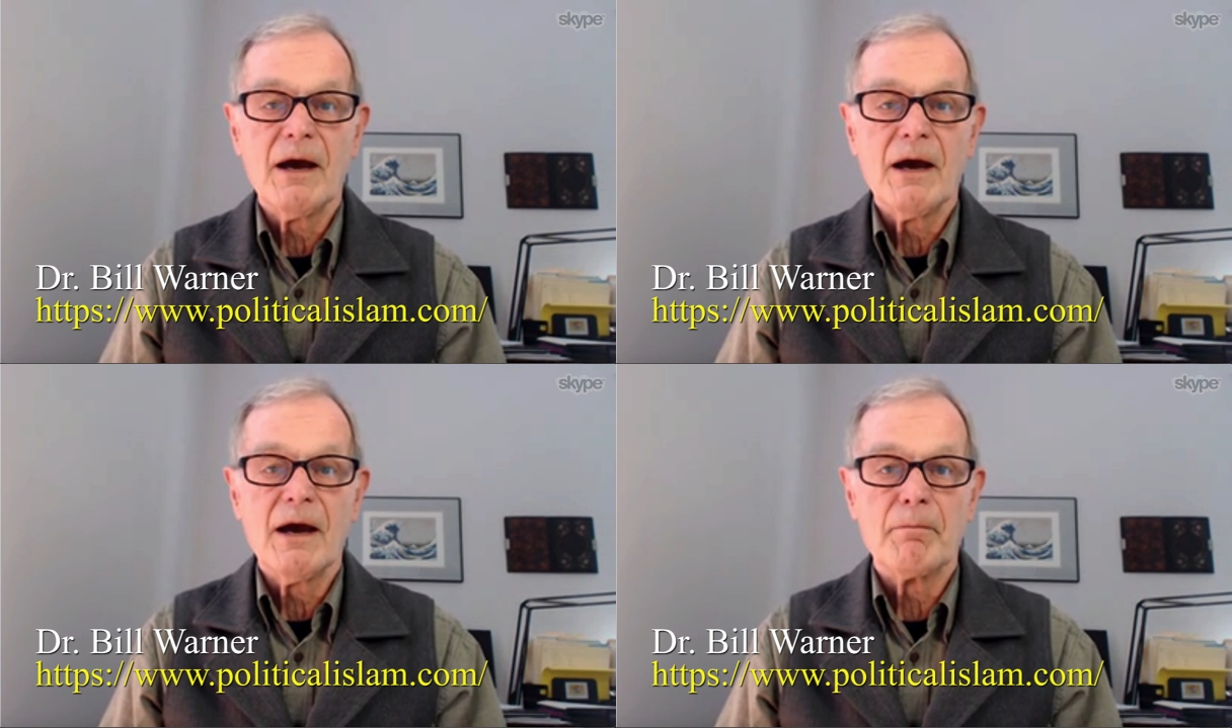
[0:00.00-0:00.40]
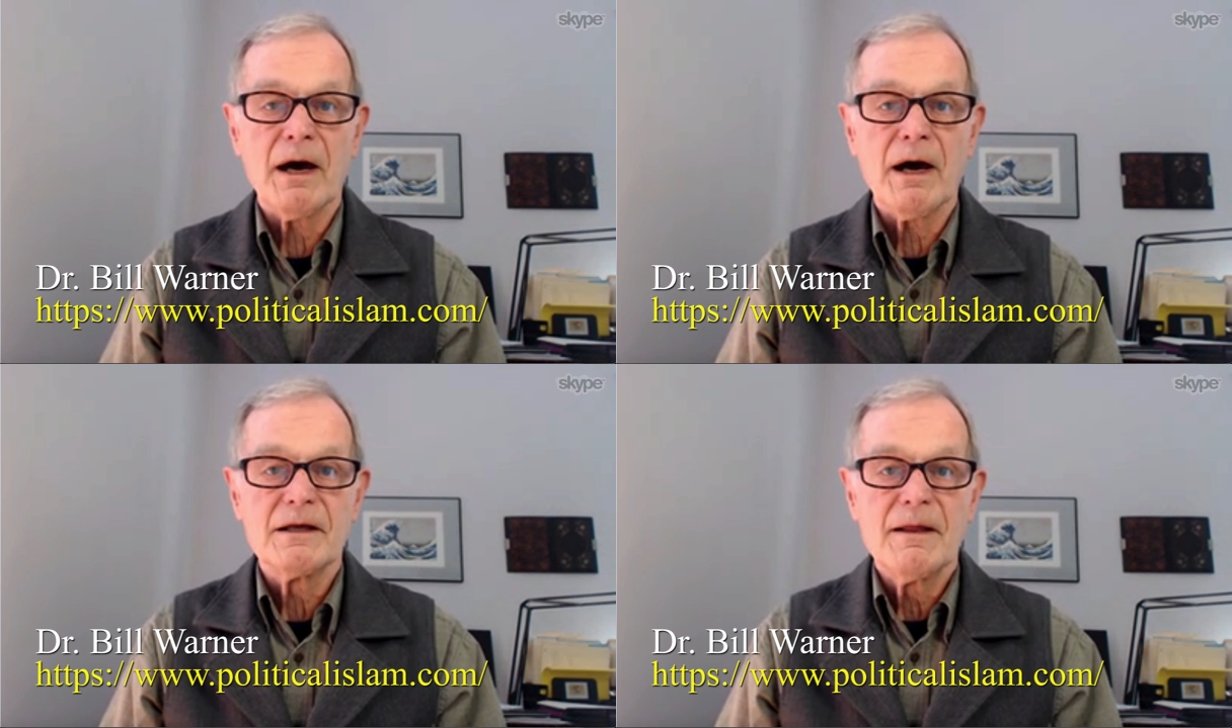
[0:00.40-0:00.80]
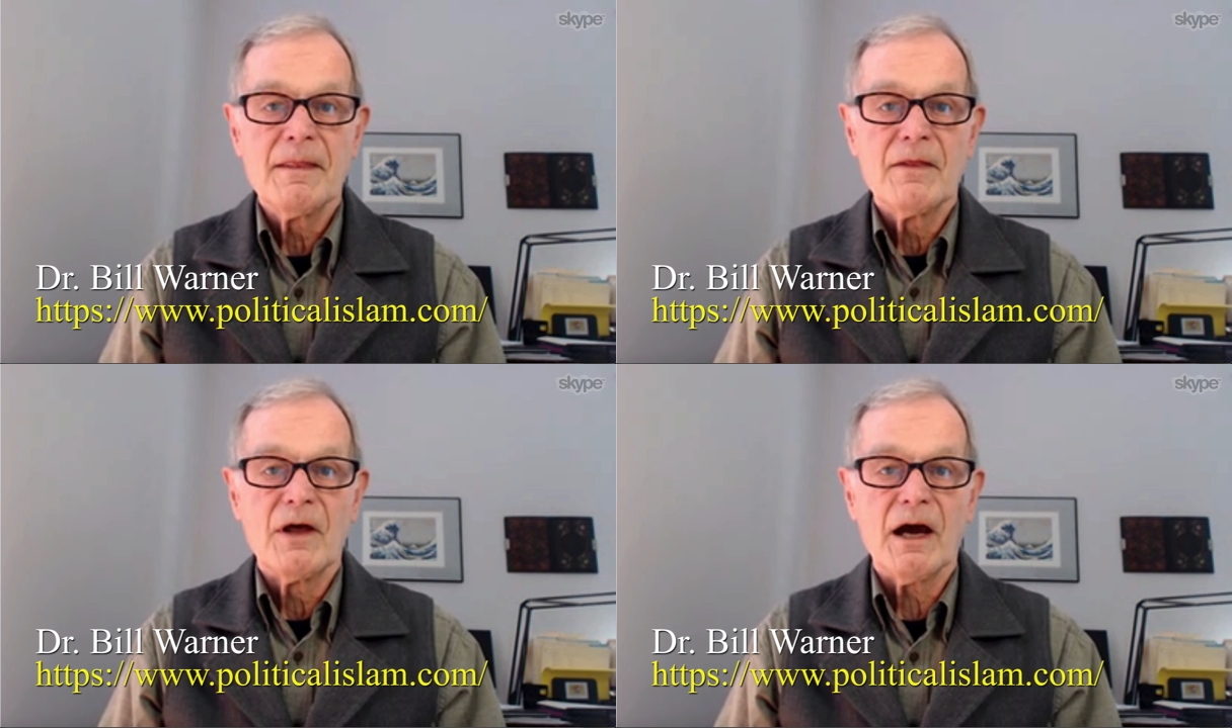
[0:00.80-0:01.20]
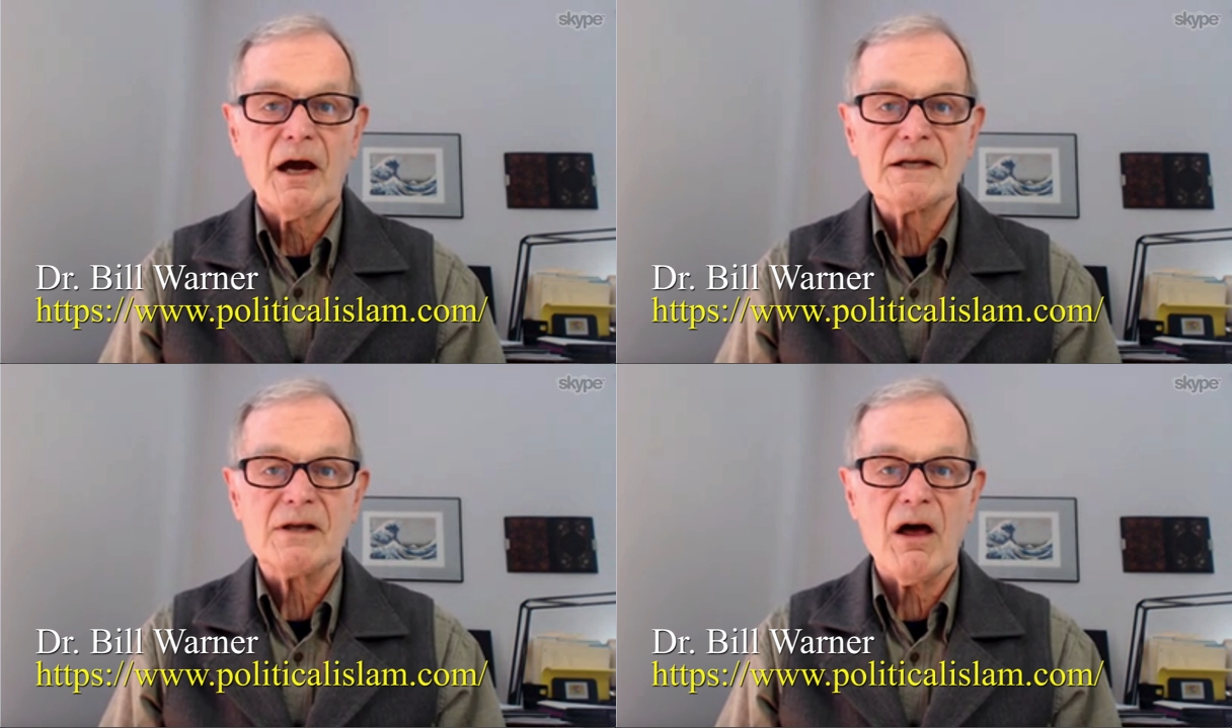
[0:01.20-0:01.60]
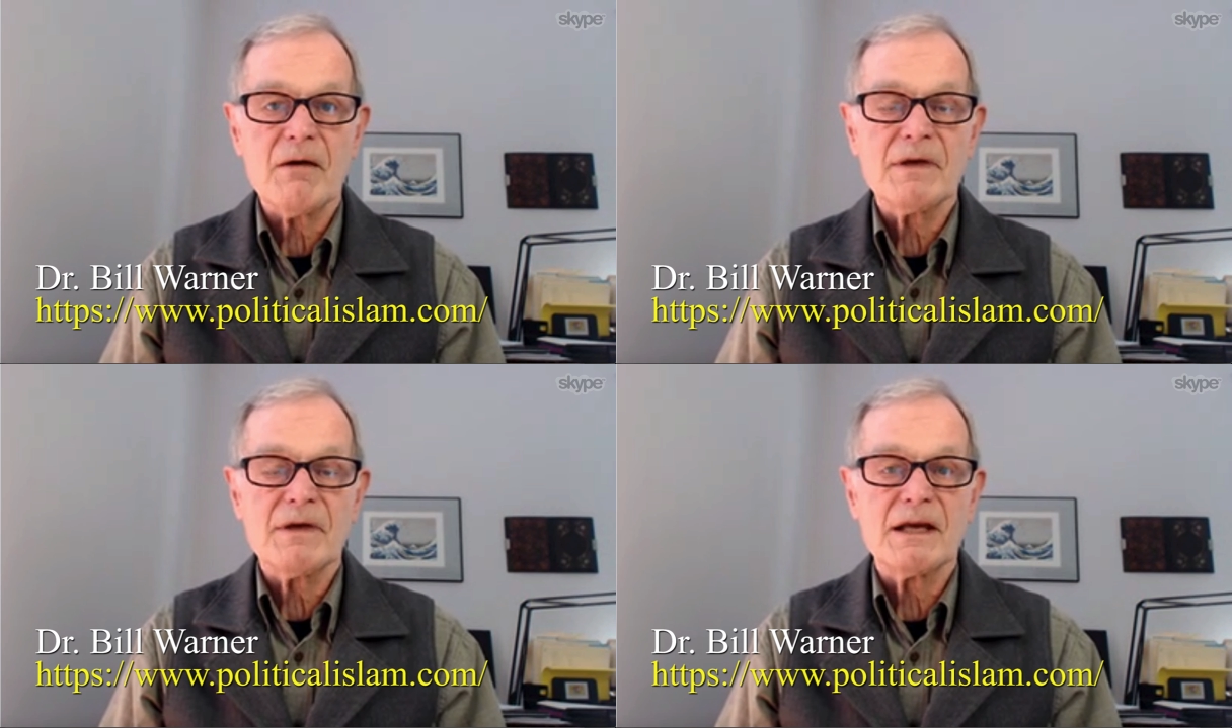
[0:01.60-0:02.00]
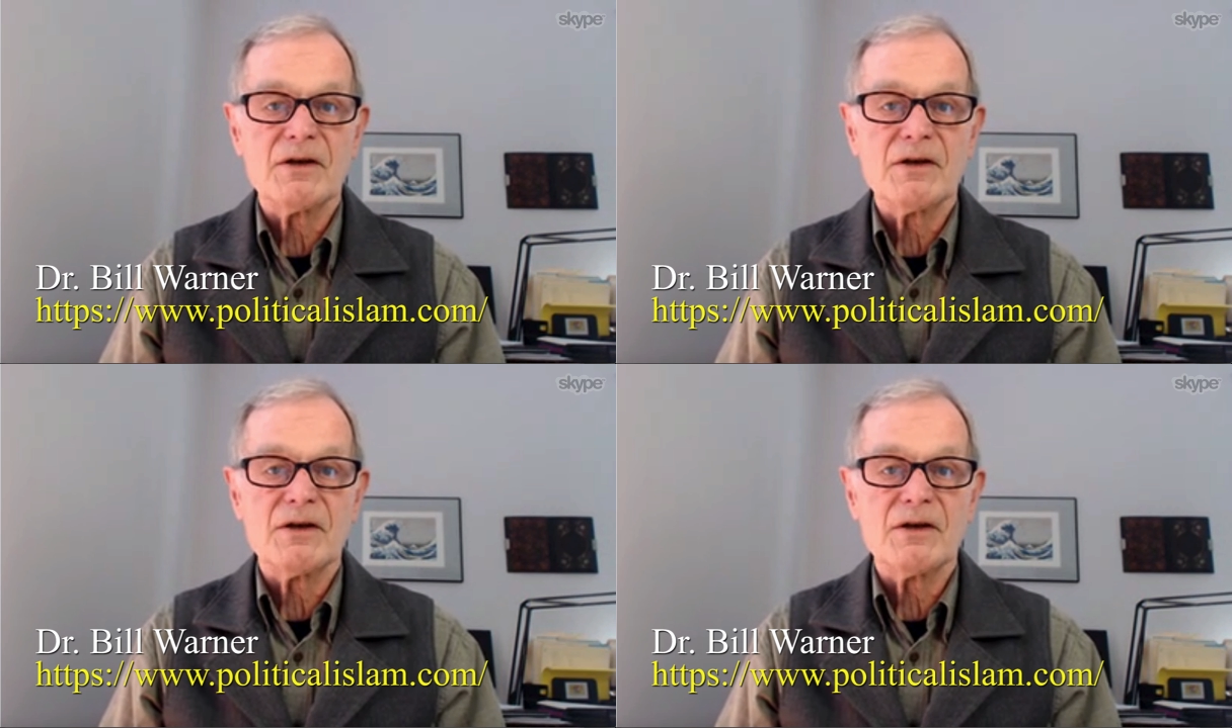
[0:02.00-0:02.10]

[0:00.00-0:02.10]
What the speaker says: But Islam